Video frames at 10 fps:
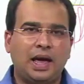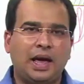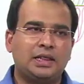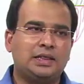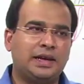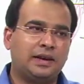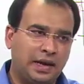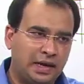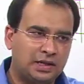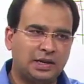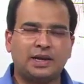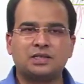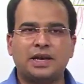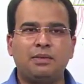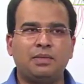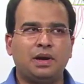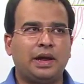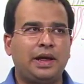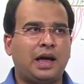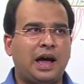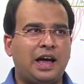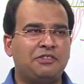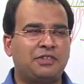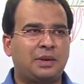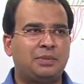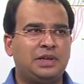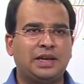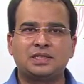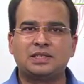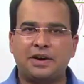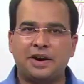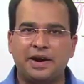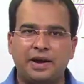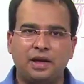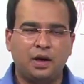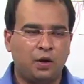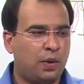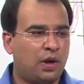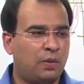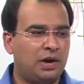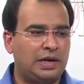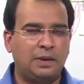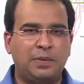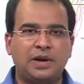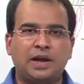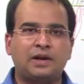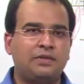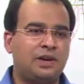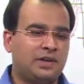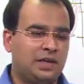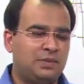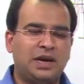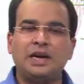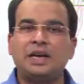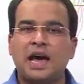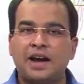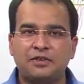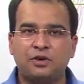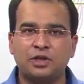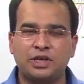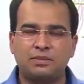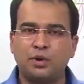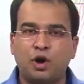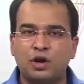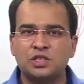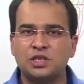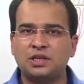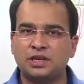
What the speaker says: and then in the next time, like I have kept next Saturday, where we'll keep it, and we'll keep the entire day for the embryology, the